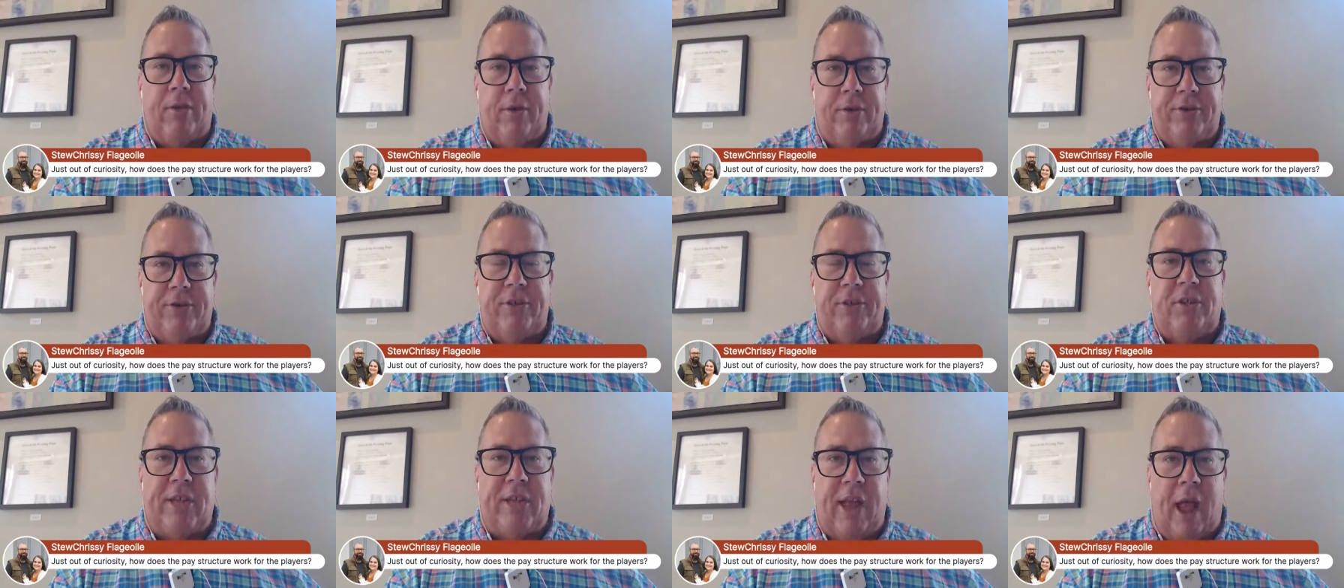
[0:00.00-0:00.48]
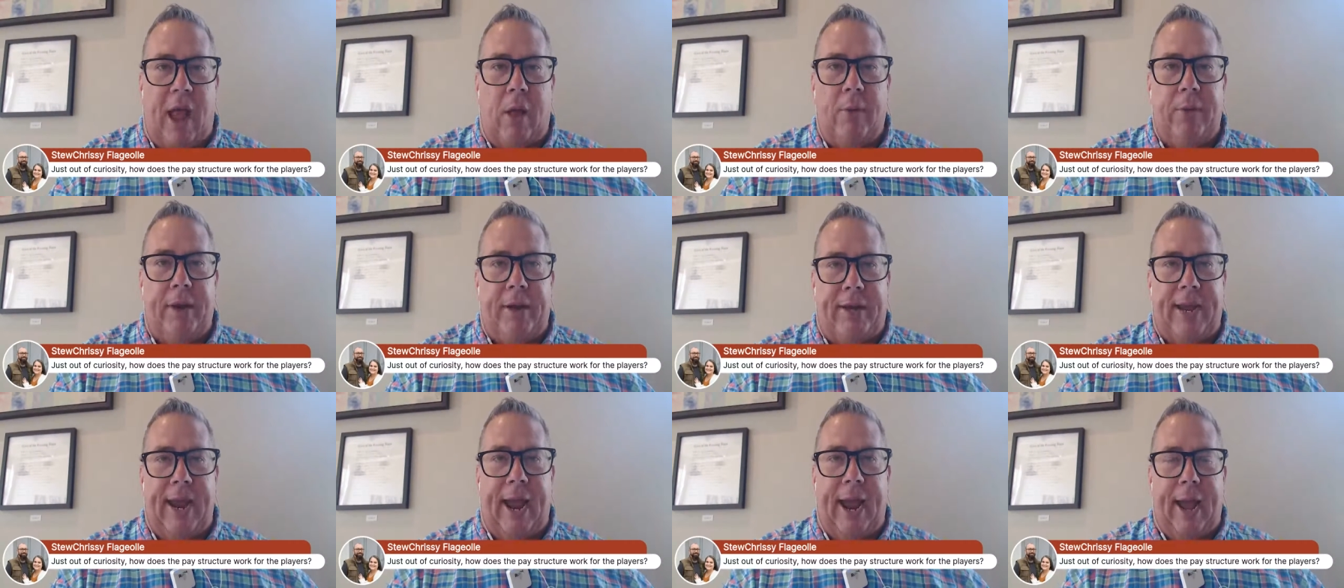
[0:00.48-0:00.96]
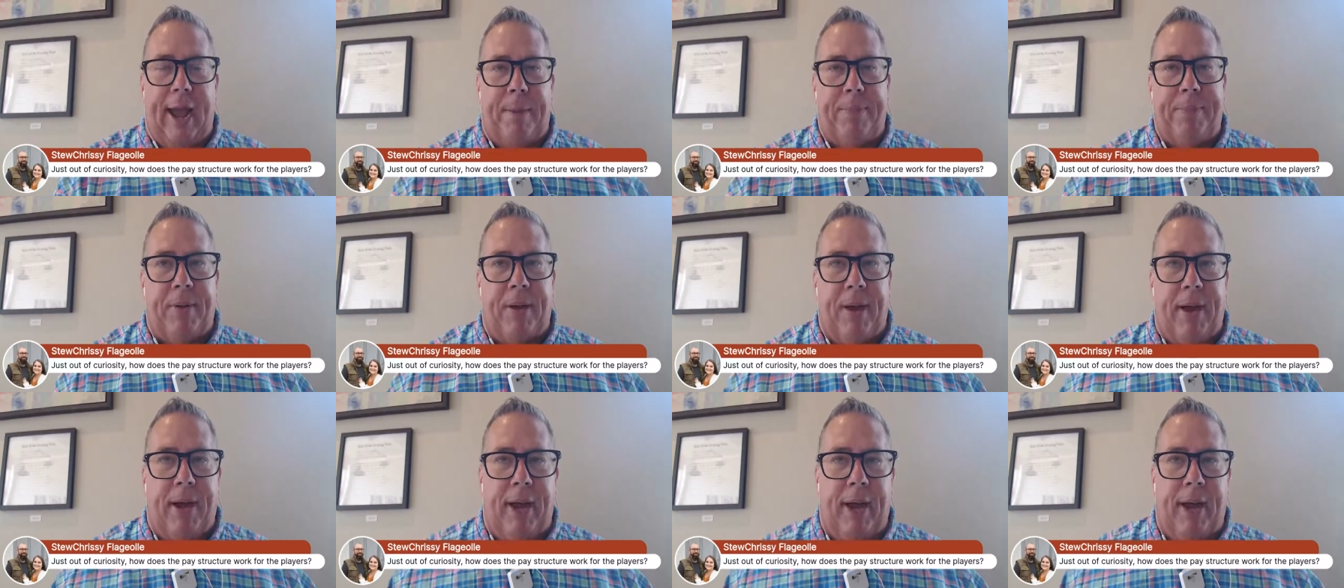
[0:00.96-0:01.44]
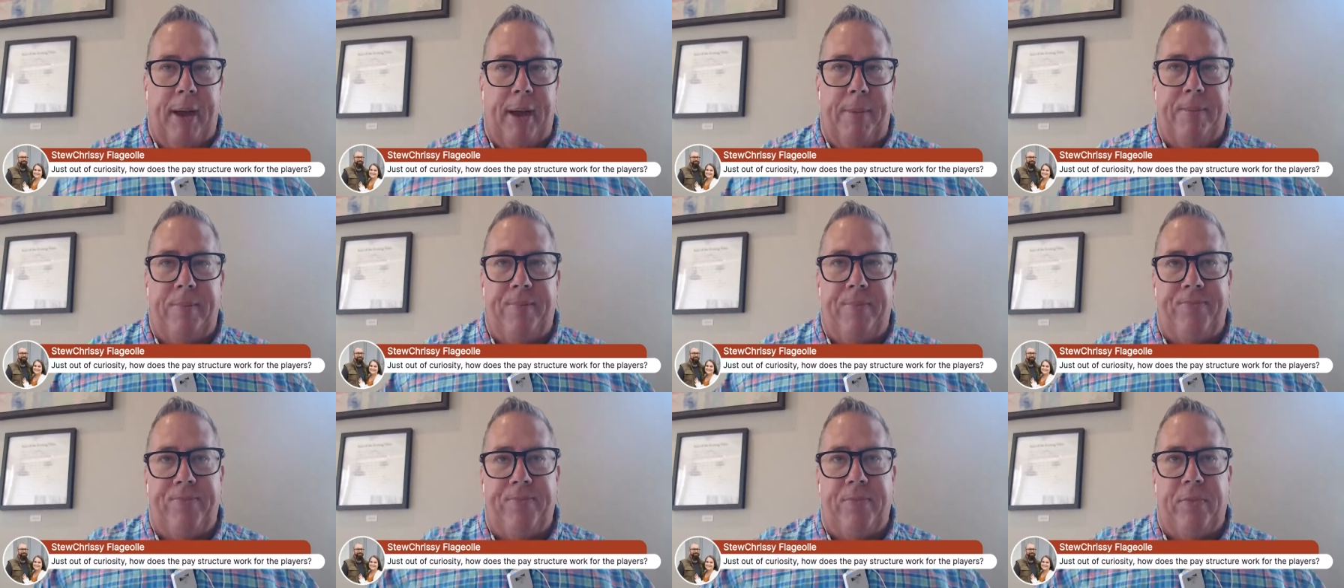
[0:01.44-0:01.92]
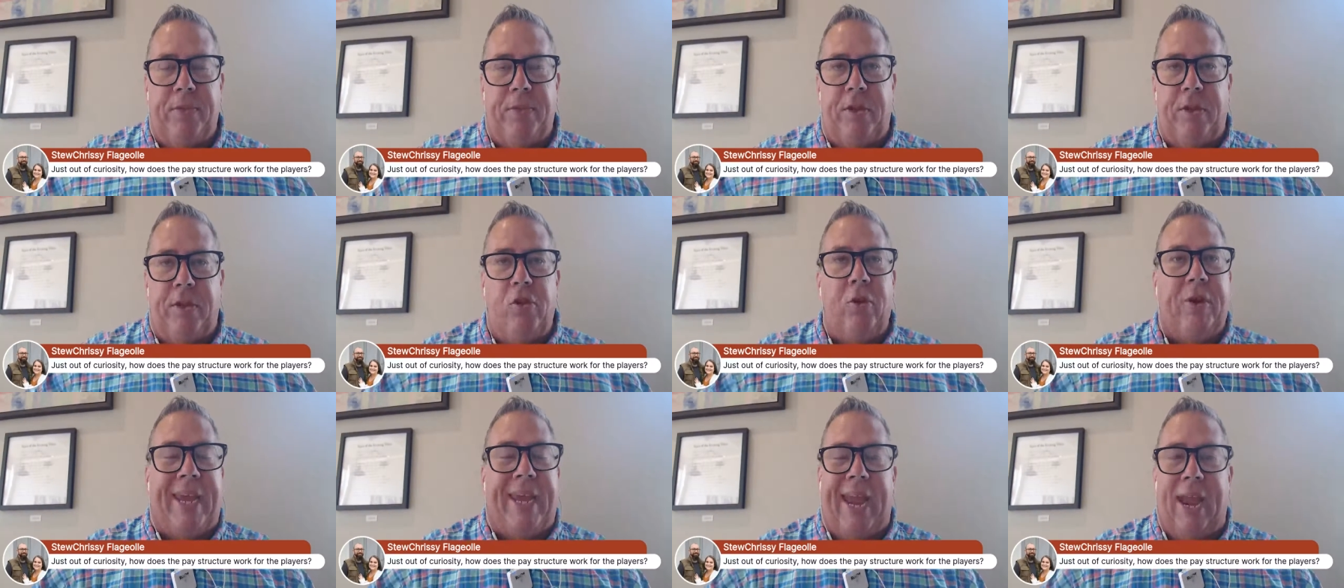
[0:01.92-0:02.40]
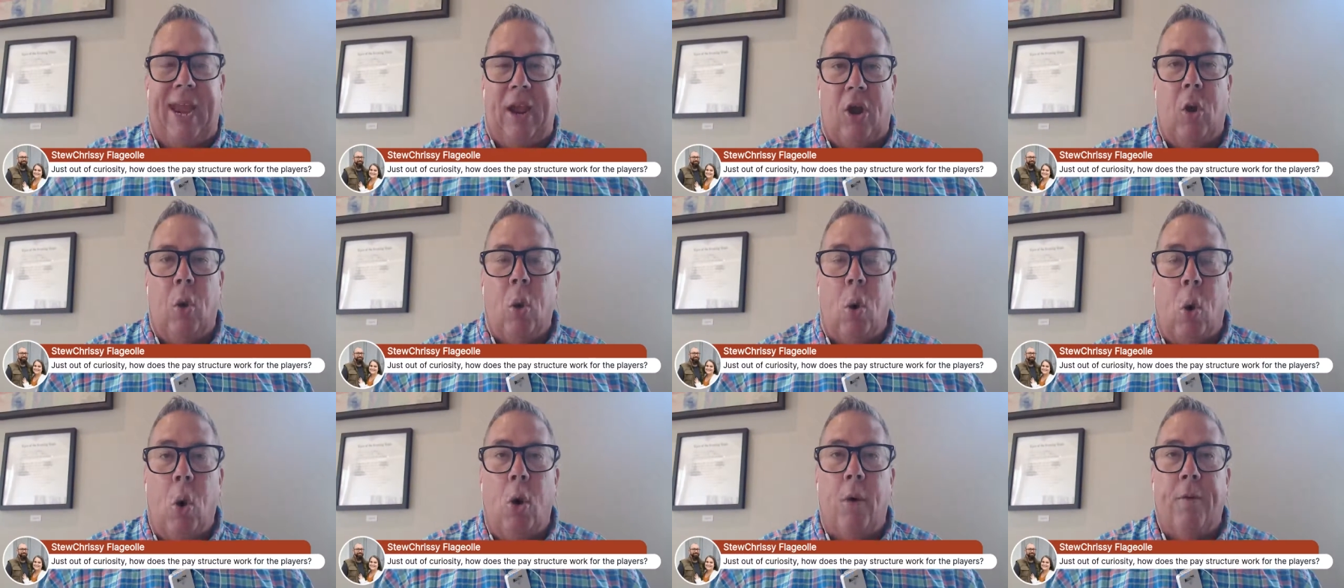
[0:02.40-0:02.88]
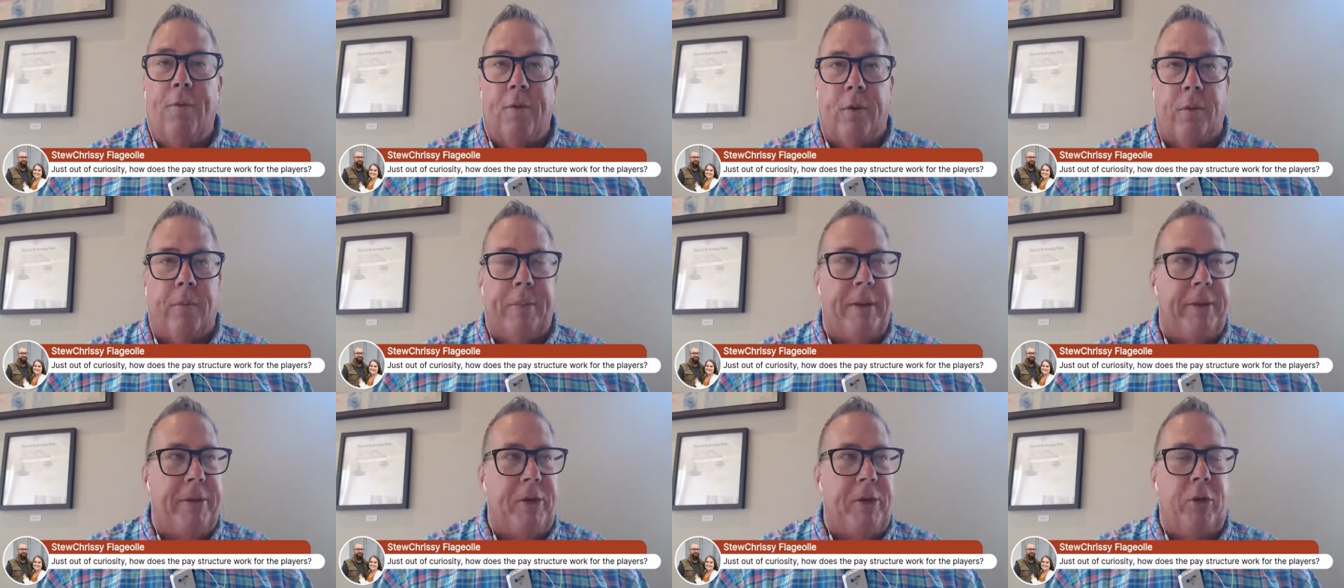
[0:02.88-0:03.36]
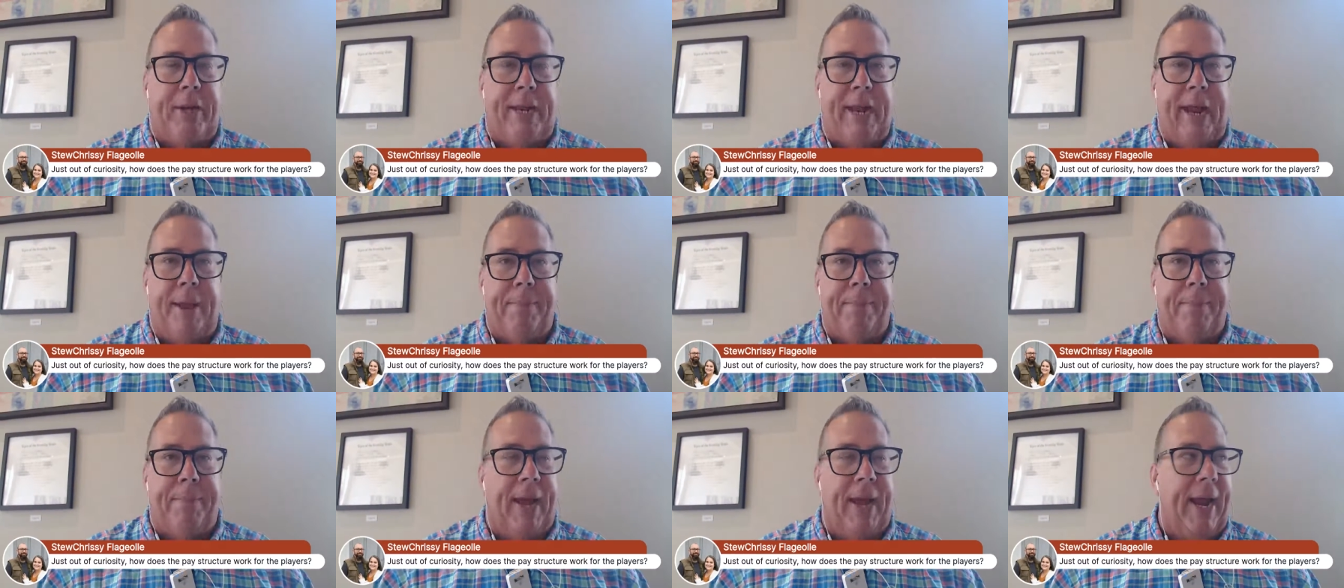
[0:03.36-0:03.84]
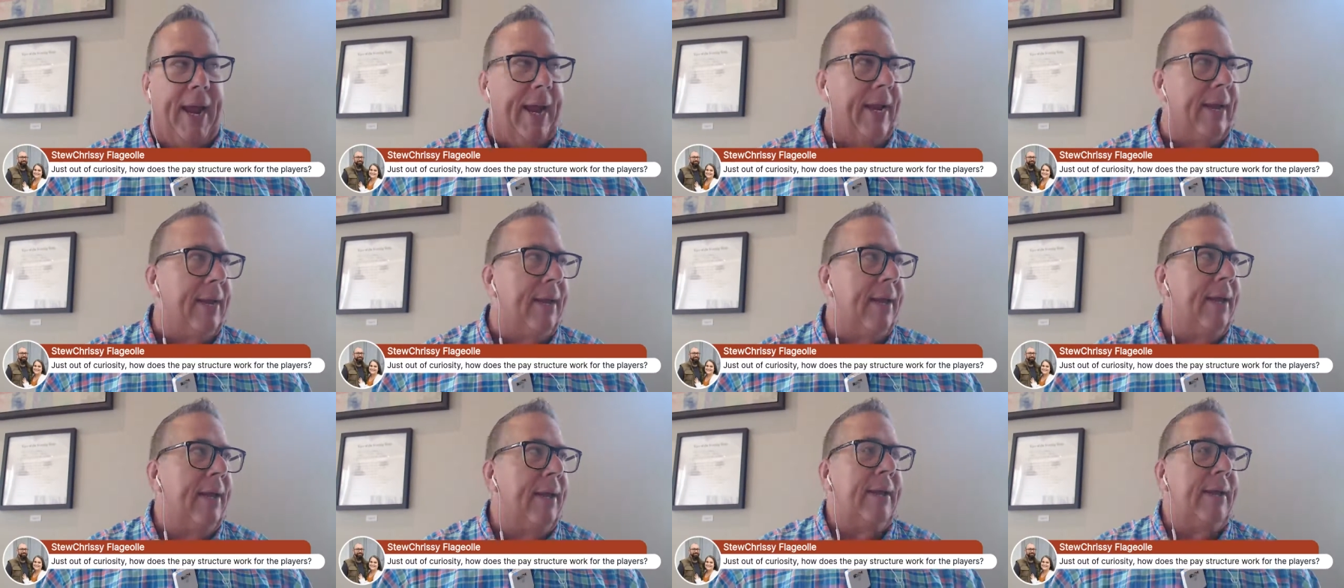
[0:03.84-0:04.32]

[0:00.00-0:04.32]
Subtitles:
There's a salary cap that you can't go over. I mean, you can't pay.